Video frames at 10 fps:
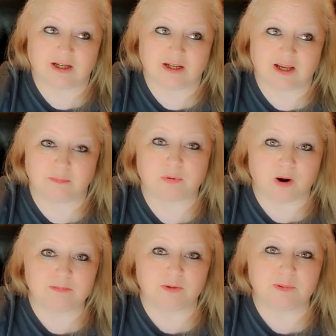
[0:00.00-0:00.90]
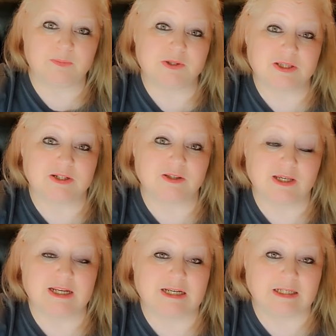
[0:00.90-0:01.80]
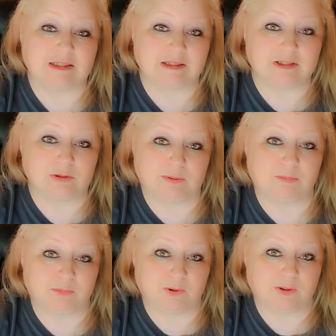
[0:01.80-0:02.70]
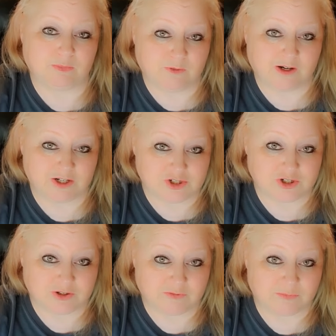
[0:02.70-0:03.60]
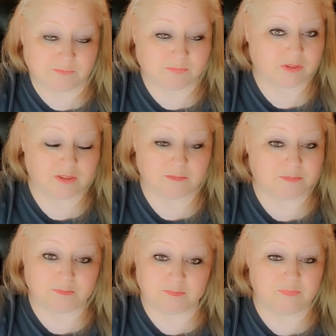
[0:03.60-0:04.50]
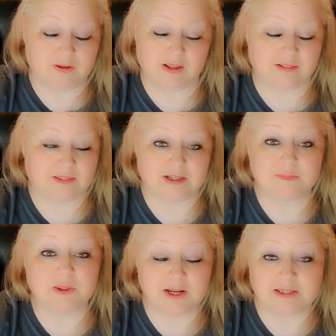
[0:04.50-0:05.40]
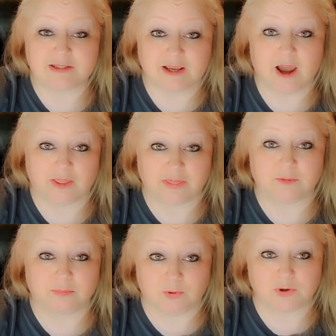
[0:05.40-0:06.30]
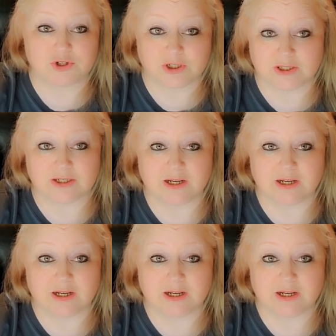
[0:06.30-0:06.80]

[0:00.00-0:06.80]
I probably was still eating a little bit more than what I should have. This place has got their portions,